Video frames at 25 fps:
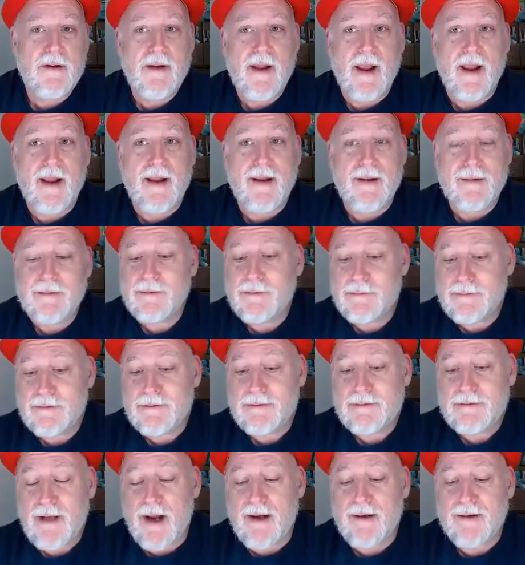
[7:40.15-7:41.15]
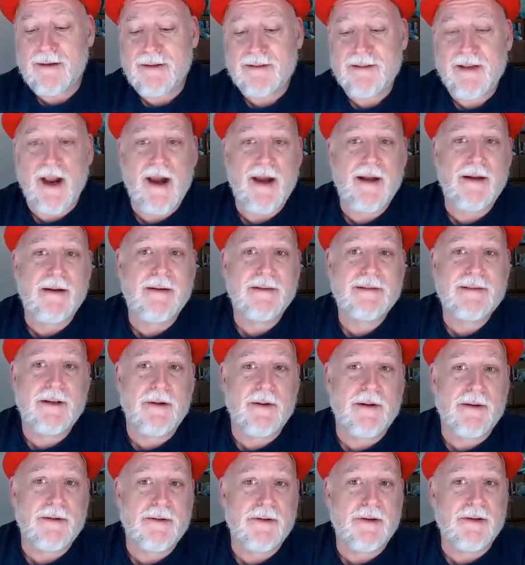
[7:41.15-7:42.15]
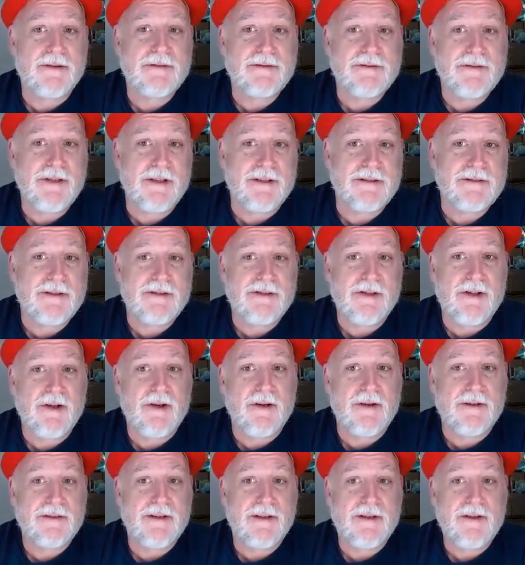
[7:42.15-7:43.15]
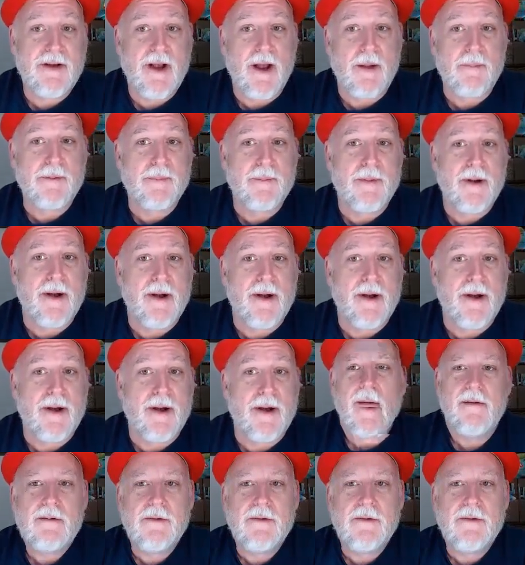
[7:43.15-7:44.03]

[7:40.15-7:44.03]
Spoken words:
And side to side centering looks just as good as the top to bottom.